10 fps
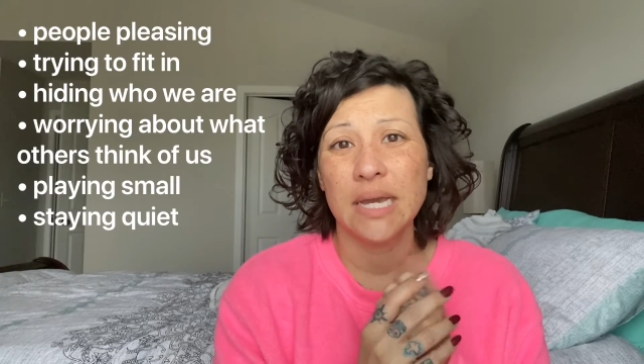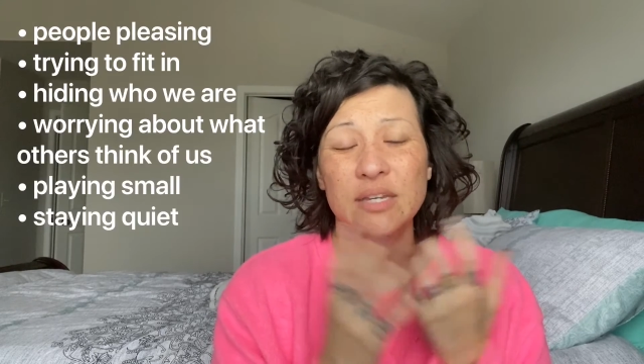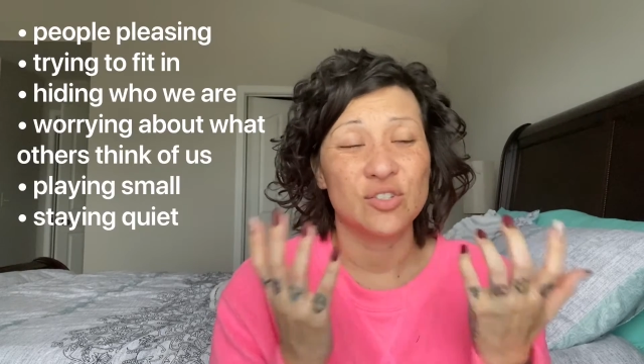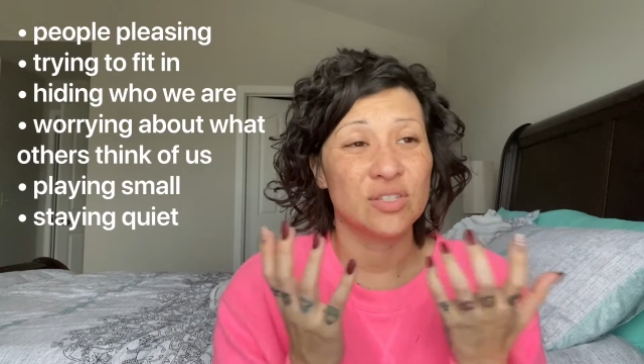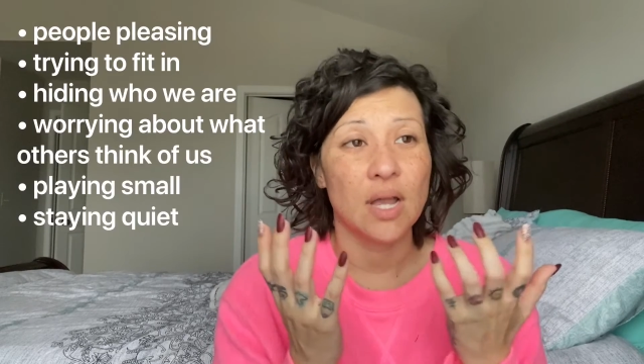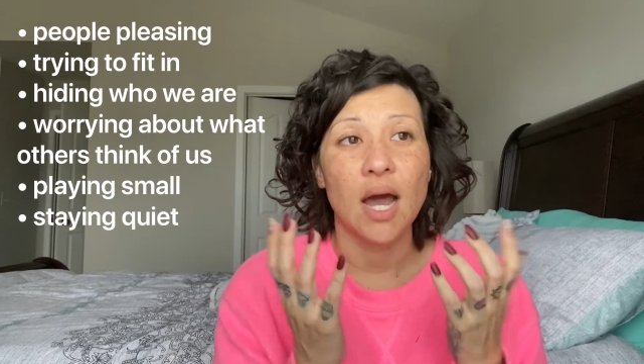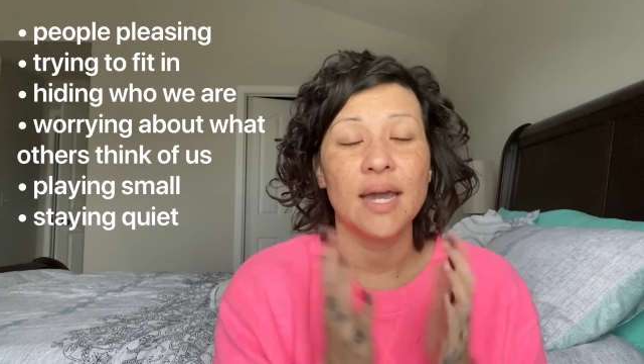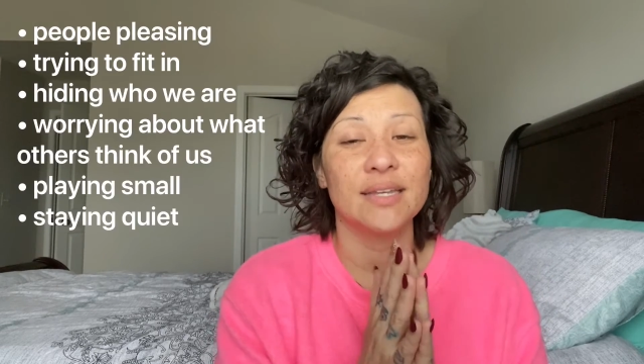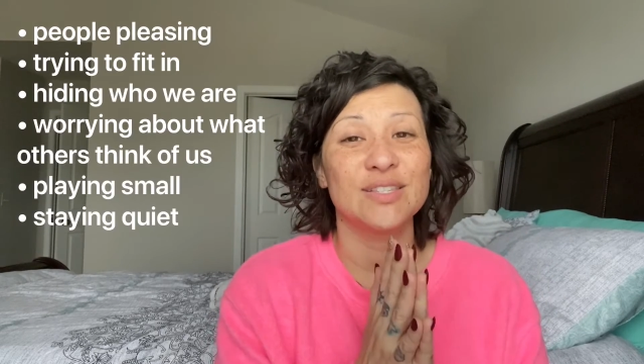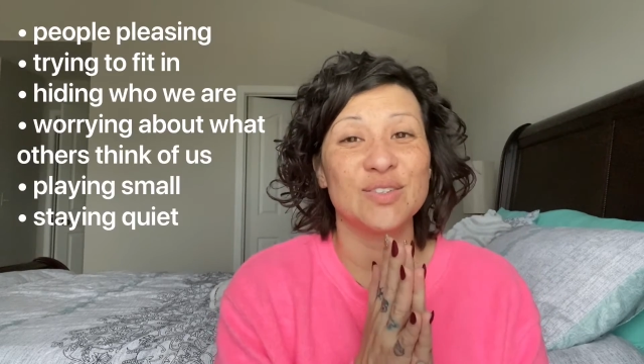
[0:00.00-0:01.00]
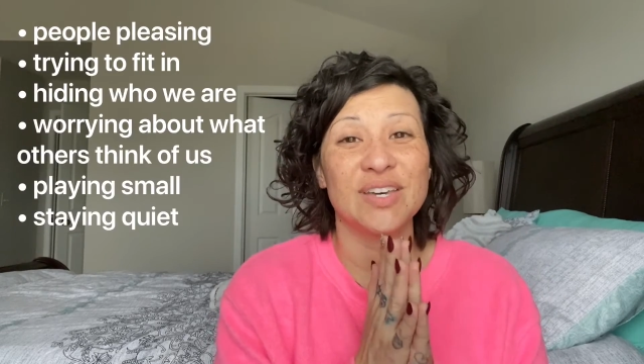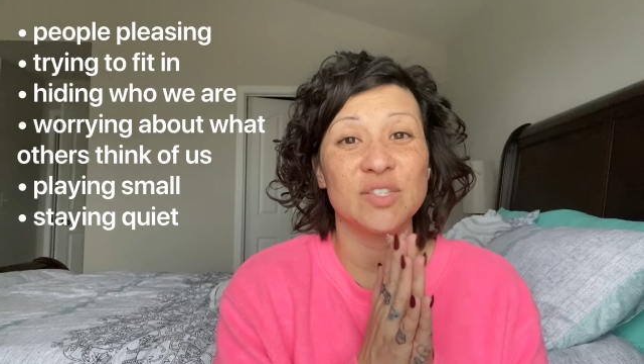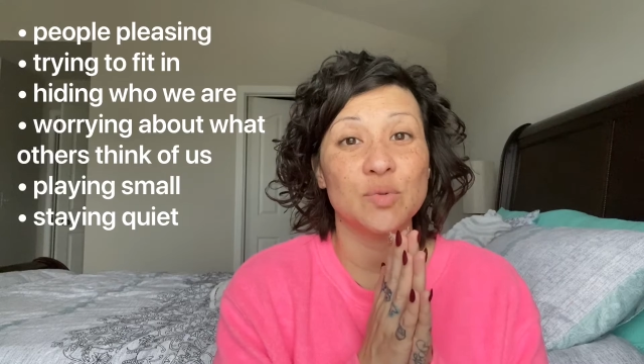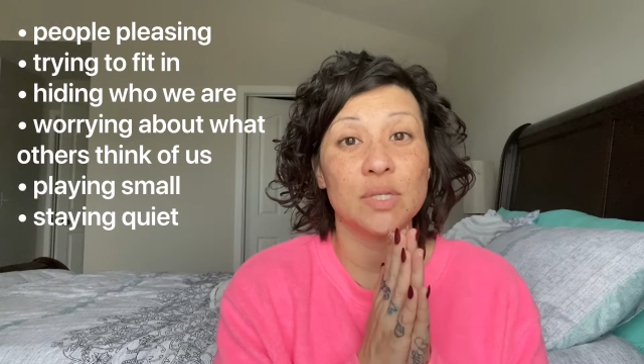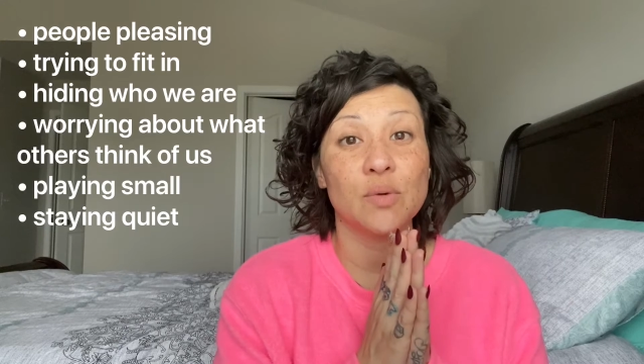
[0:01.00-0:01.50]
It's just not. And so
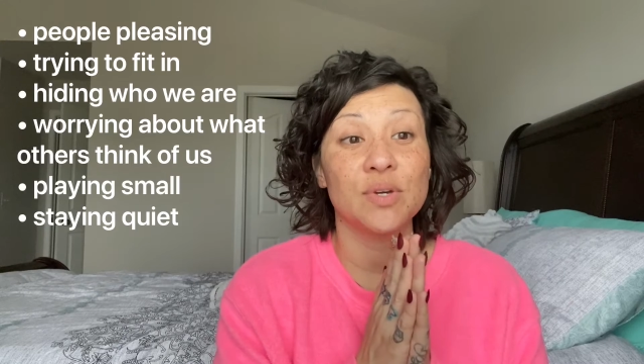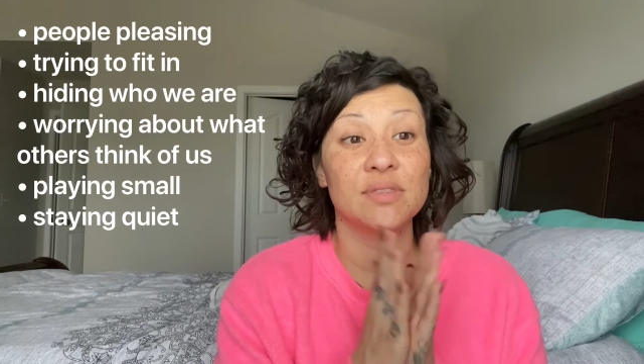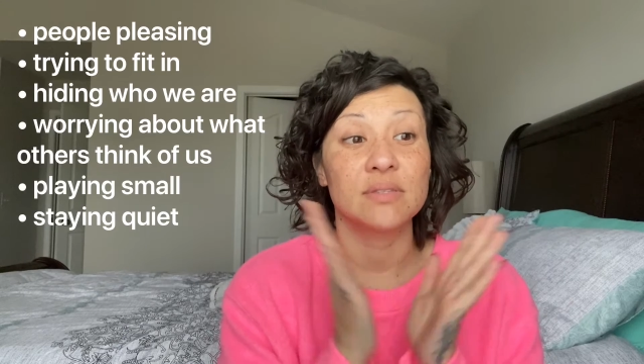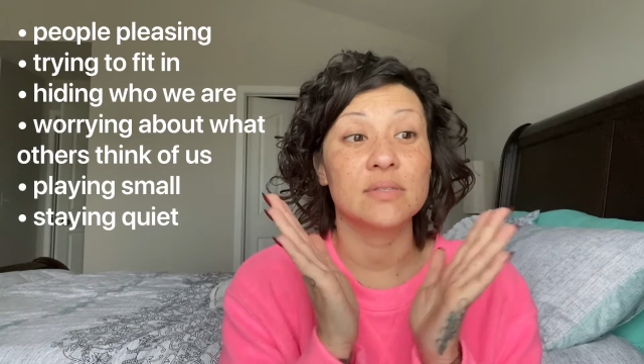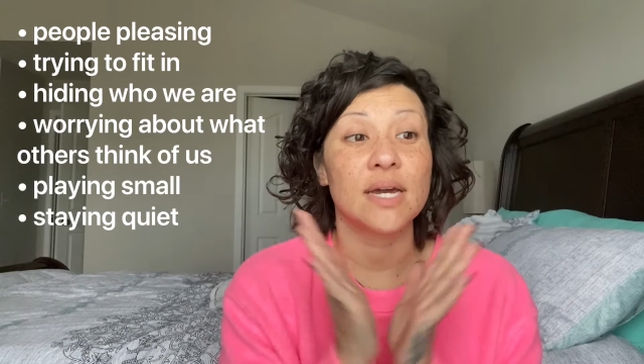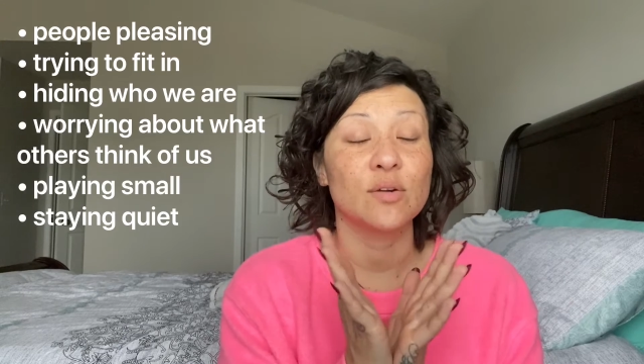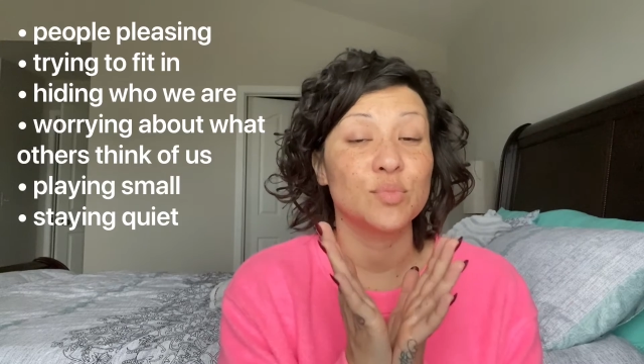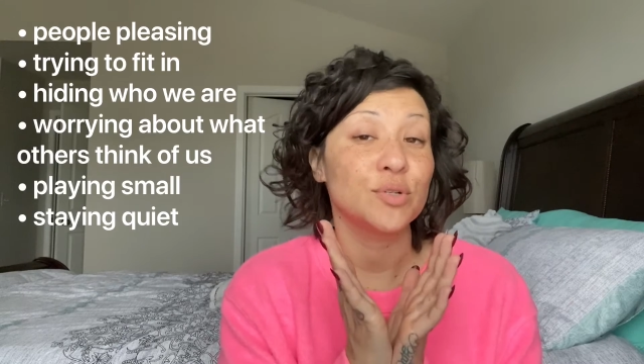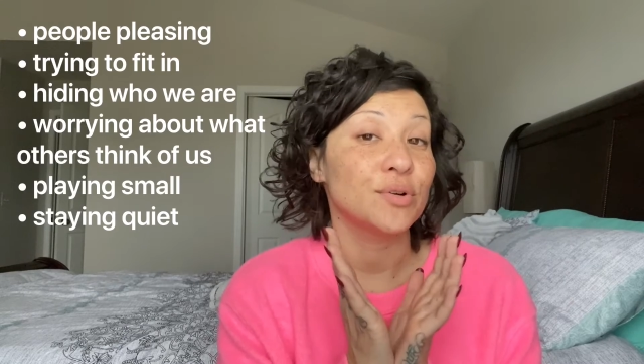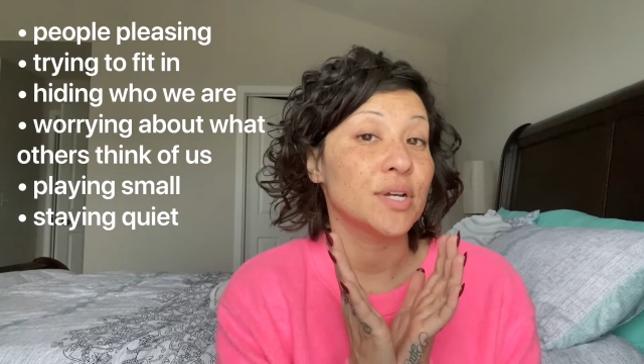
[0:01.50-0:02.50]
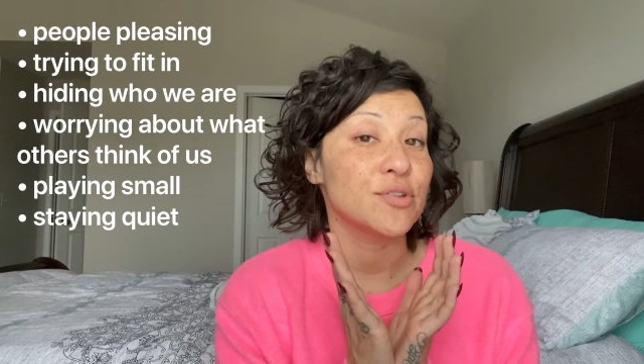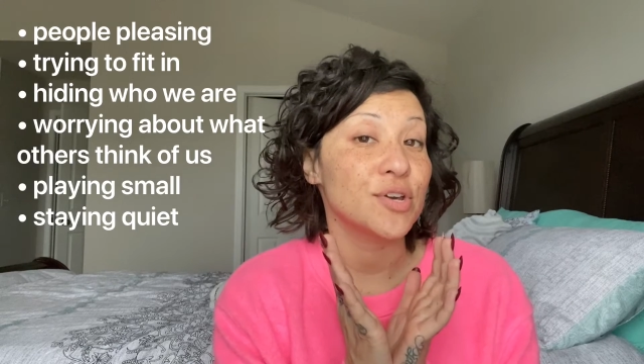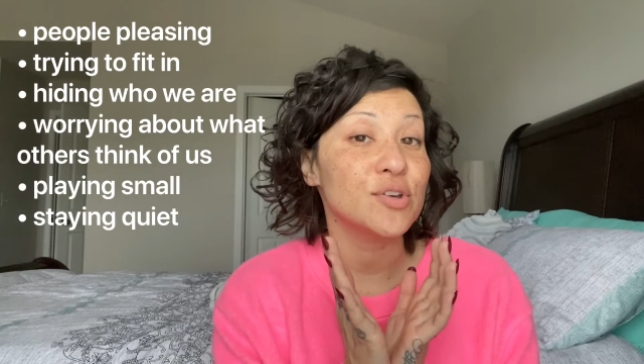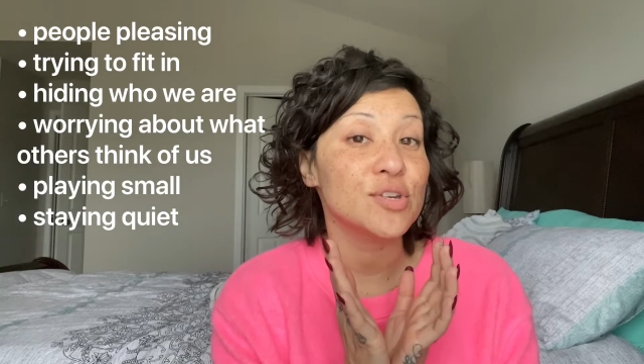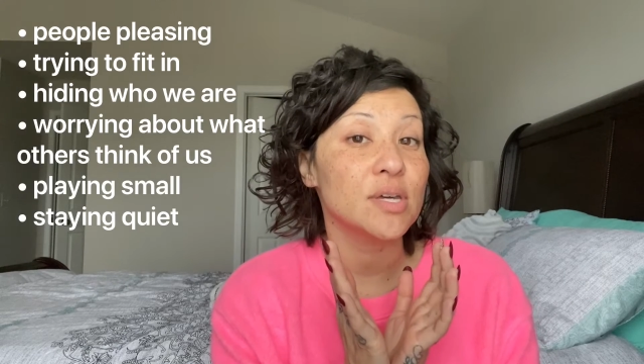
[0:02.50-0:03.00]
that's really what this Saturn-Pluto
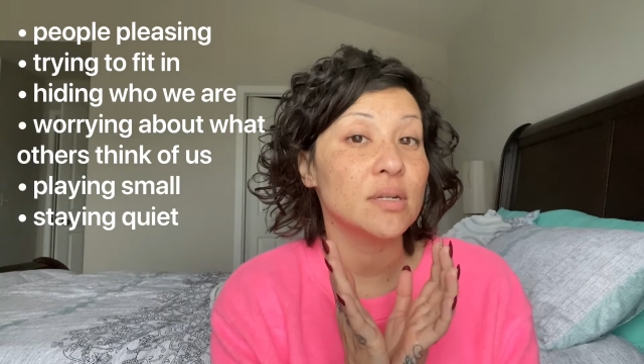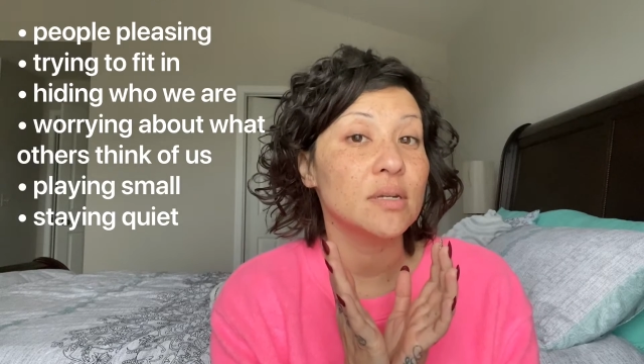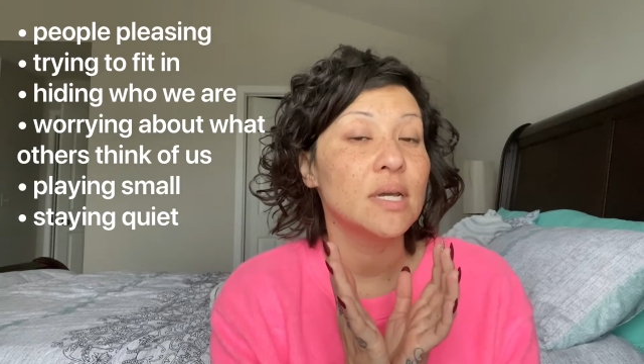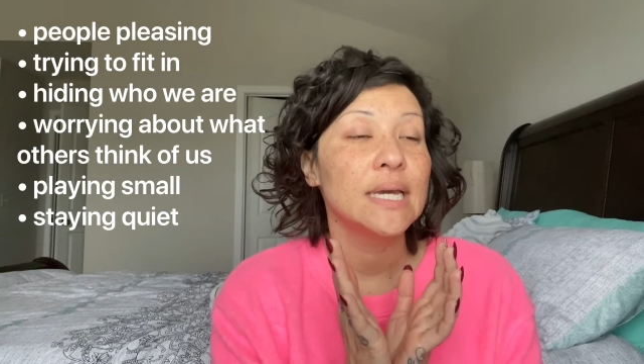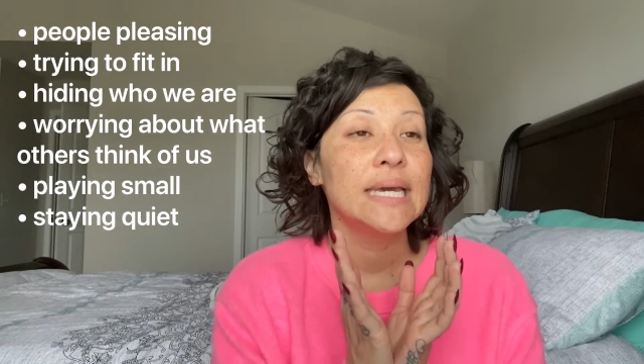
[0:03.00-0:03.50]
conjunction